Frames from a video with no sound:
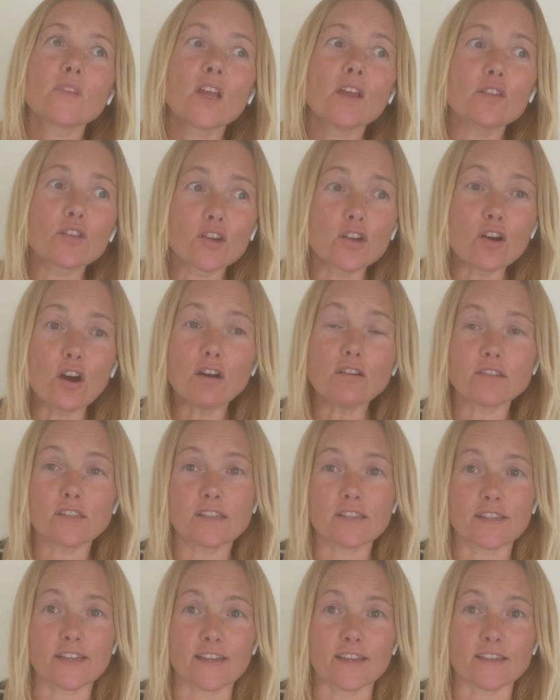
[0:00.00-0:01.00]
The
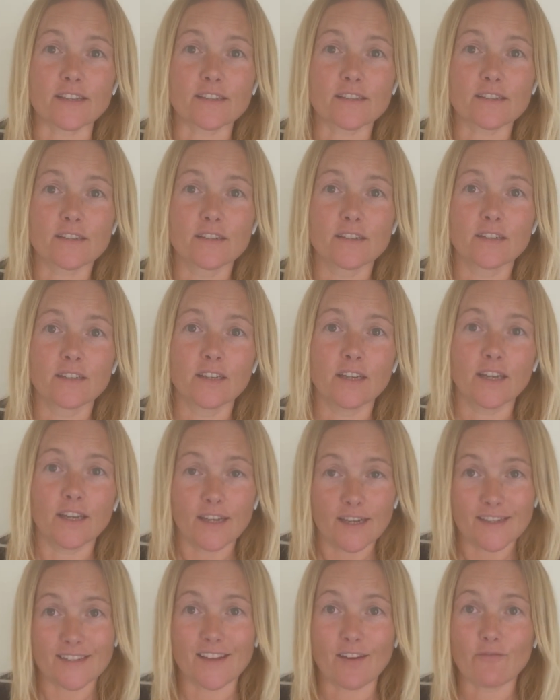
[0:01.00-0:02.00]
narcissist
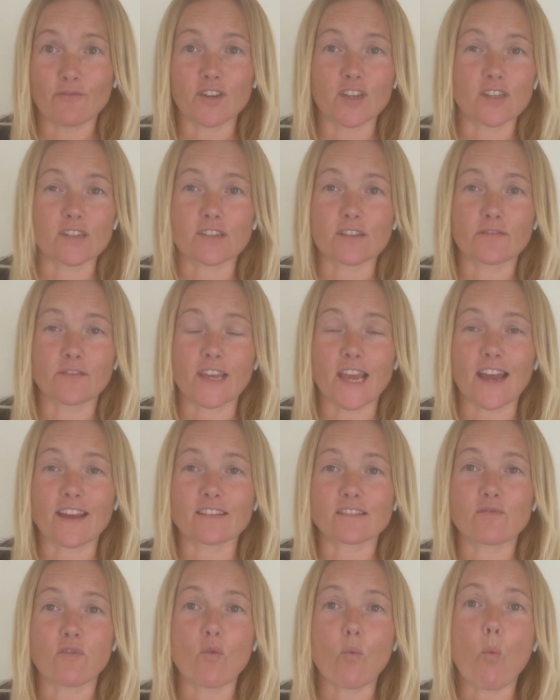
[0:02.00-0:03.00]
is envious of the
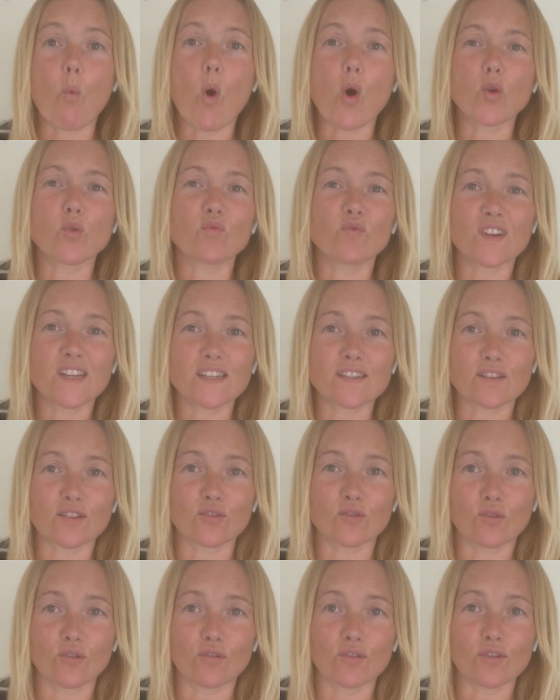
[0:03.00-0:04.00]
ex for one reason
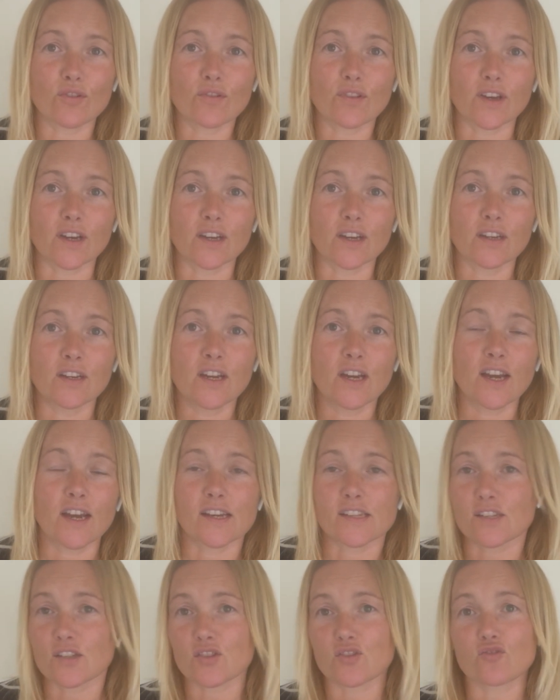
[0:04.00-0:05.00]
or another,
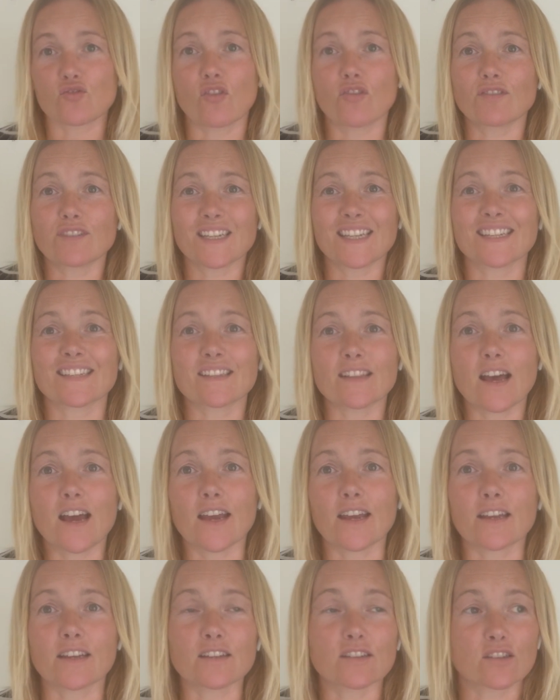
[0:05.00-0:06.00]
has a strong
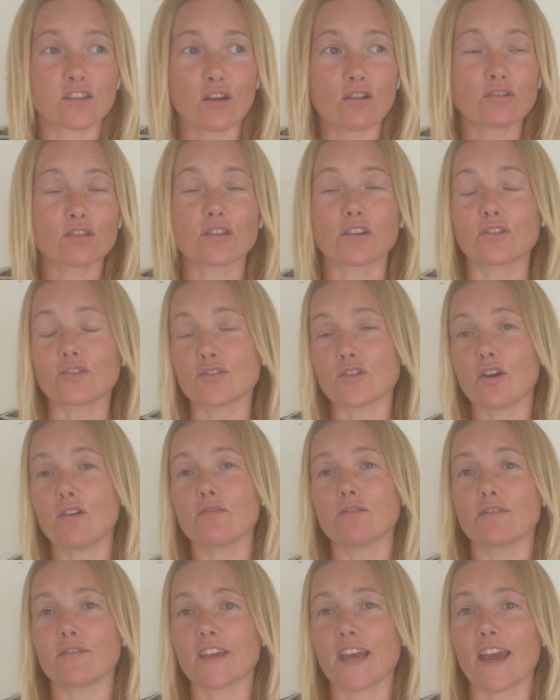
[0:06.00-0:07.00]
dislike, has lost
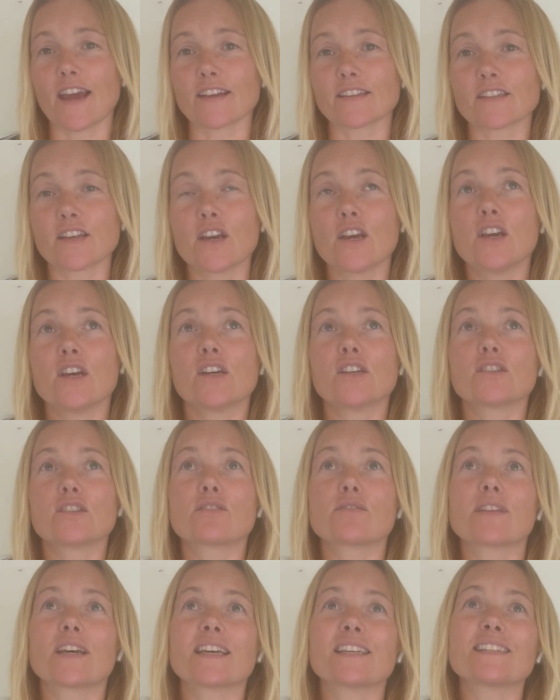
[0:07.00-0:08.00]
control of the ex.
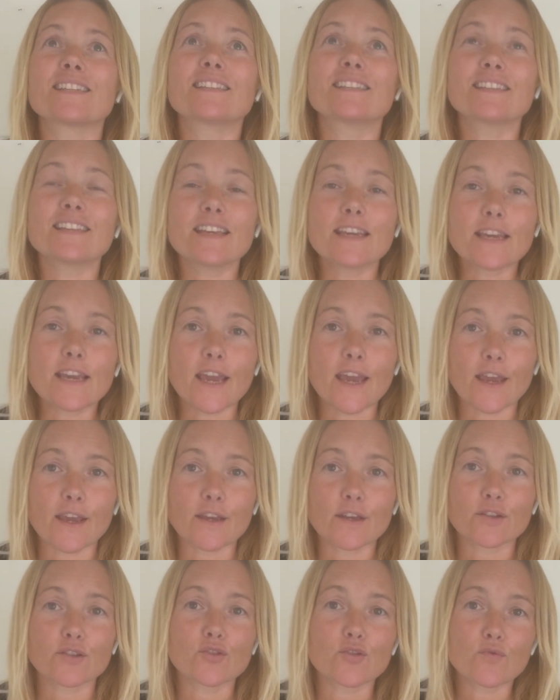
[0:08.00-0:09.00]
So they're
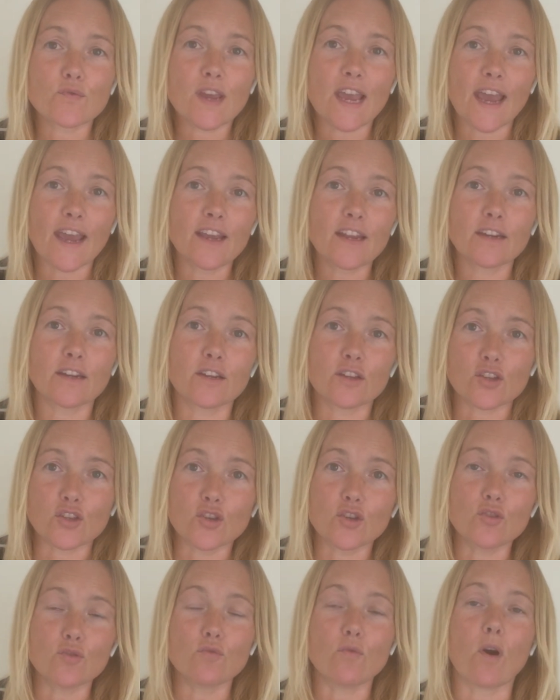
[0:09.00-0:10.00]
seeking to gain
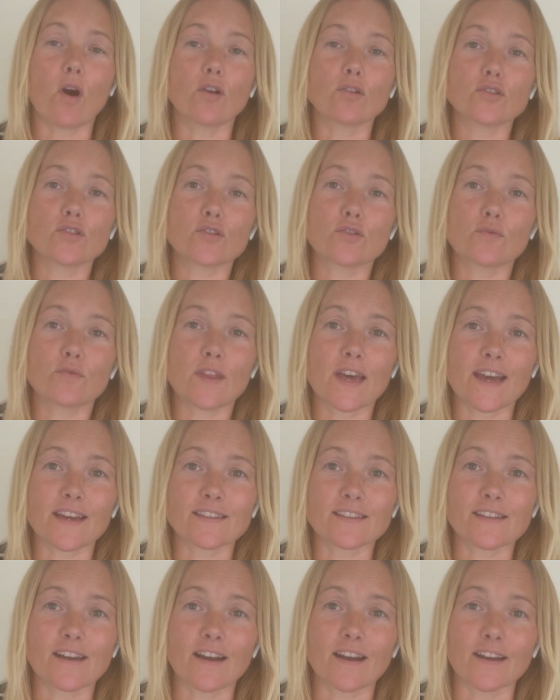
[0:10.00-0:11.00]
you onto their
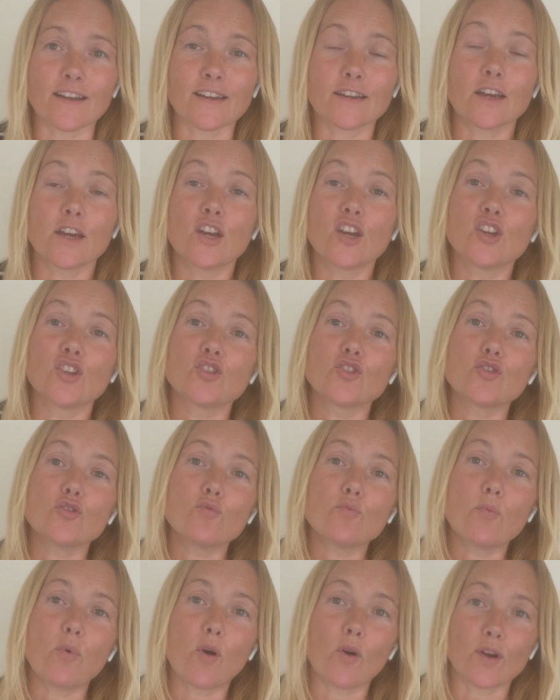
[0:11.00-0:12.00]
side to
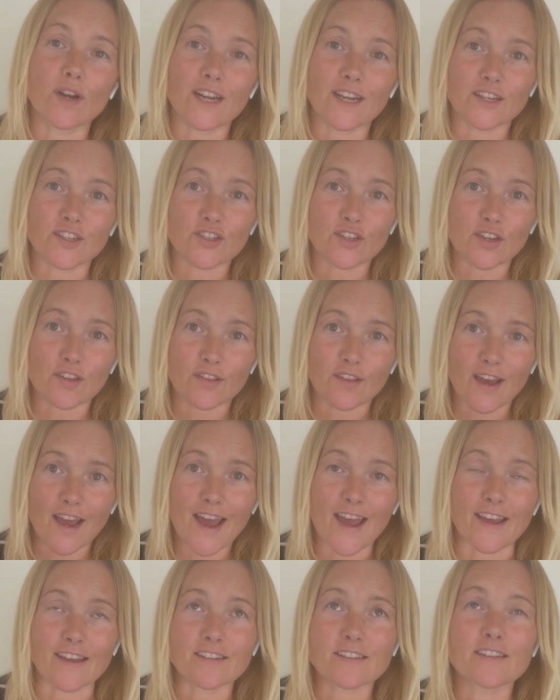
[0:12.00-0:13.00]
punish the
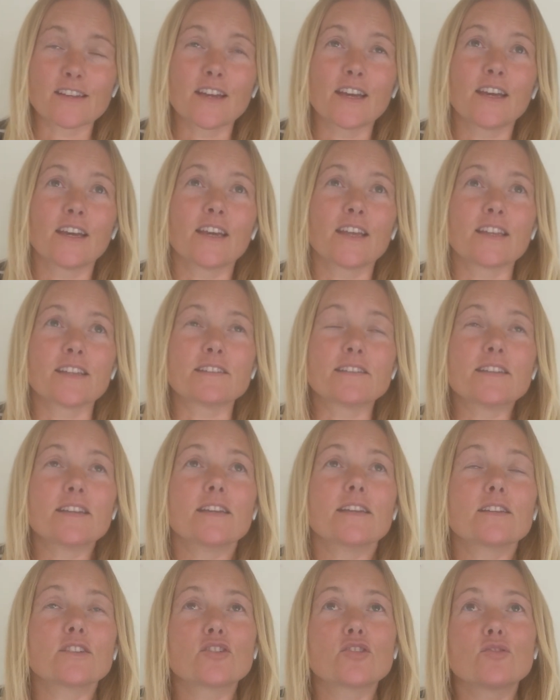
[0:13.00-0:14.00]
ex. They're
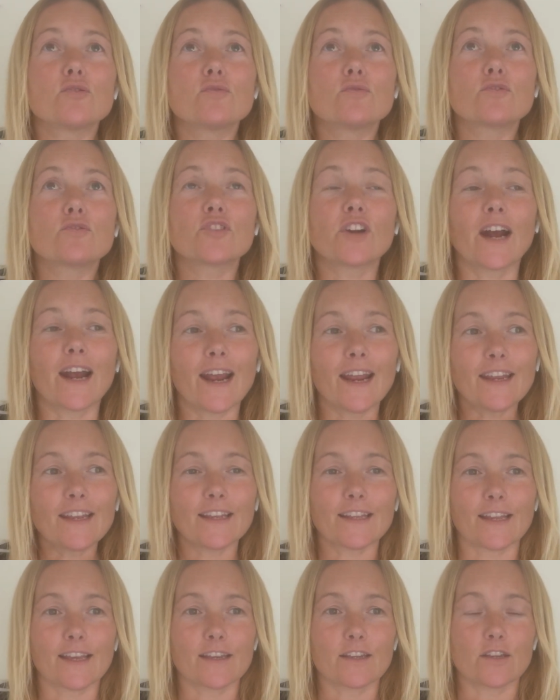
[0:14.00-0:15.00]
seeking to
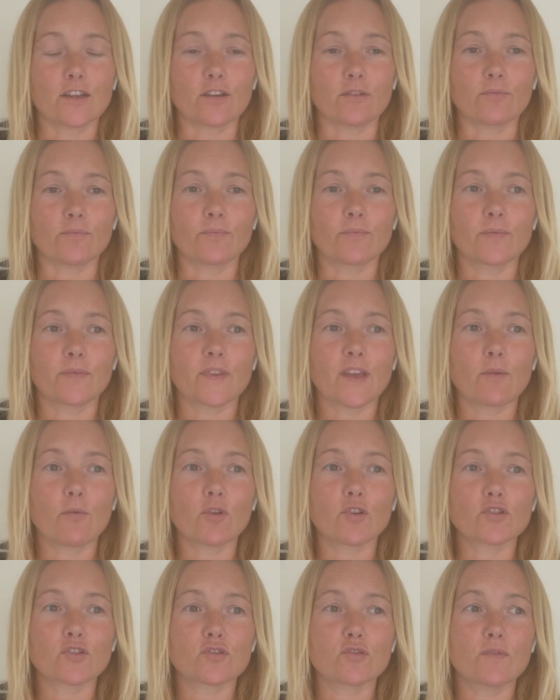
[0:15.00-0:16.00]
triangulate you. They
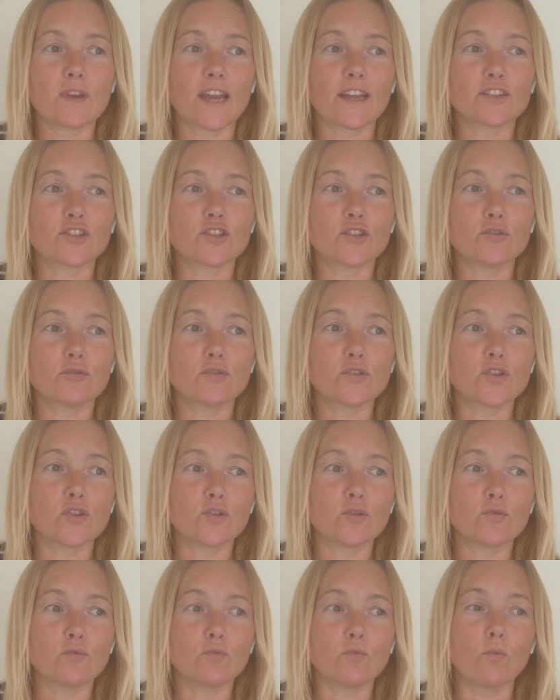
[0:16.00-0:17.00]
want to get you
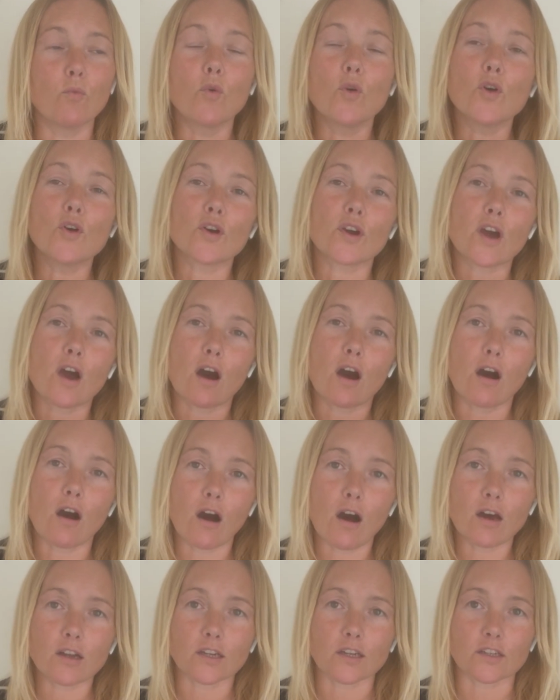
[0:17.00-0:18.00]
to work
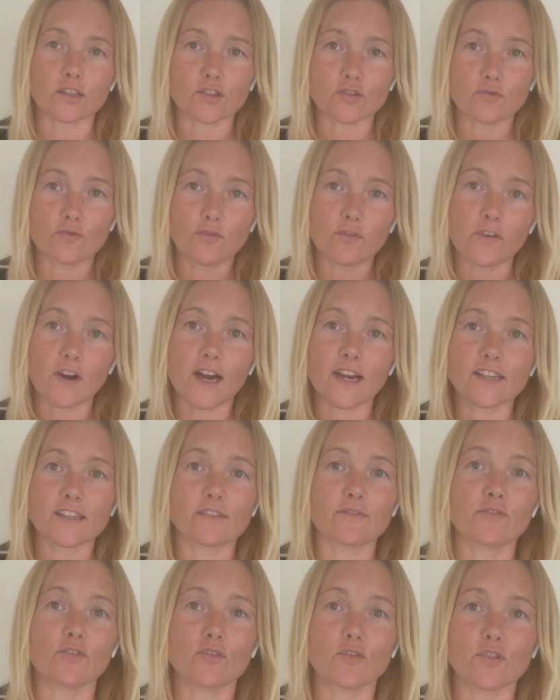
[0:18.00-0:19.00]
harder to fight
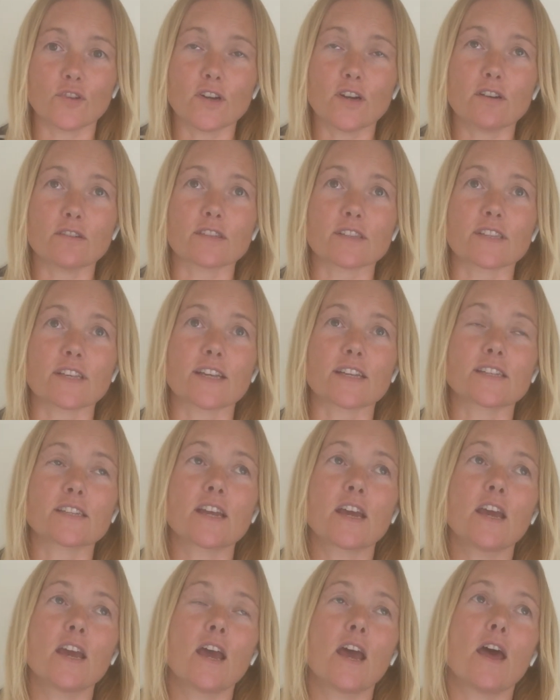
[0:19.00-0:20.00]
for the narcissist.
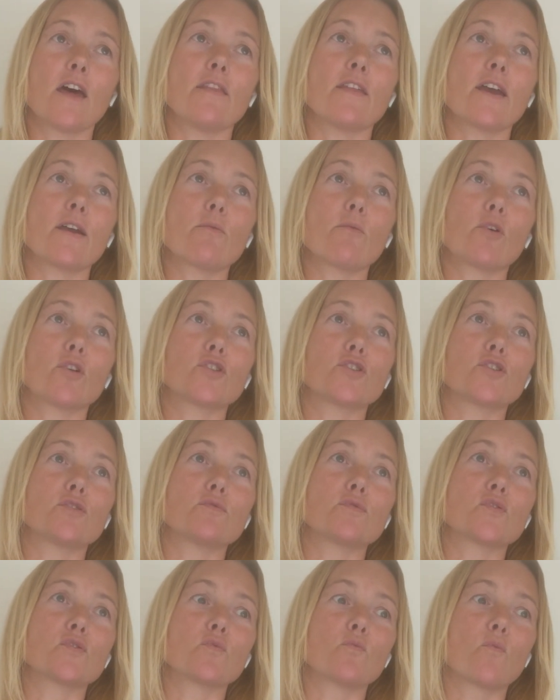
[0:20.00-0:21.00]
They want
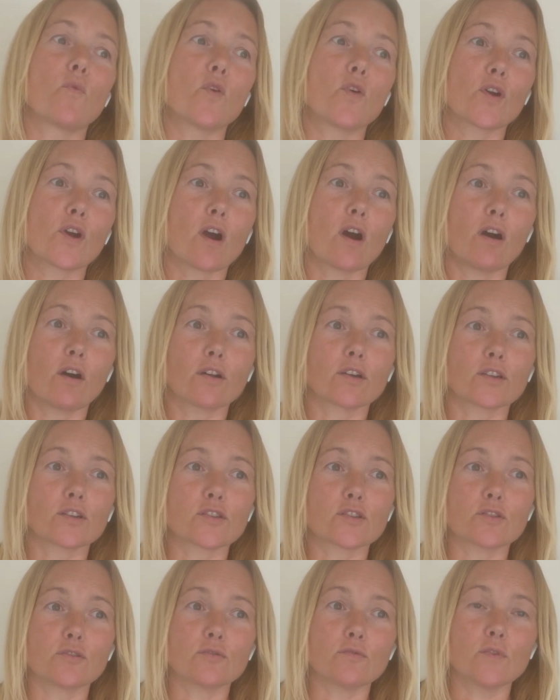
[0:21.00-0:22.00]
you to work harder
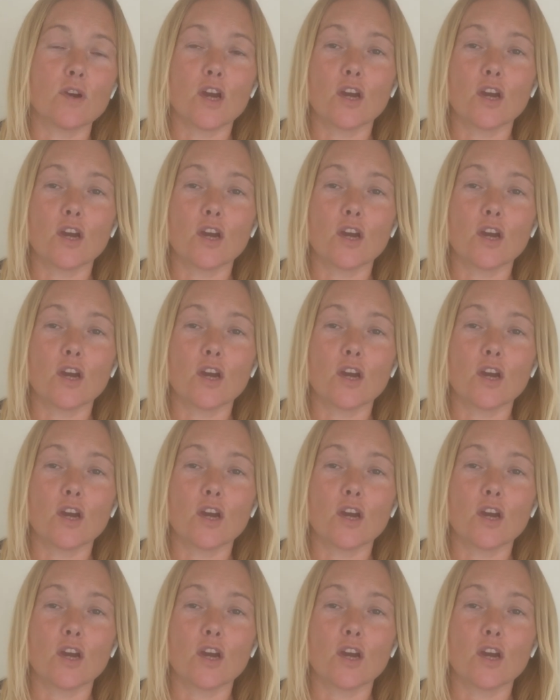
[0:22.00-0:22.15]
to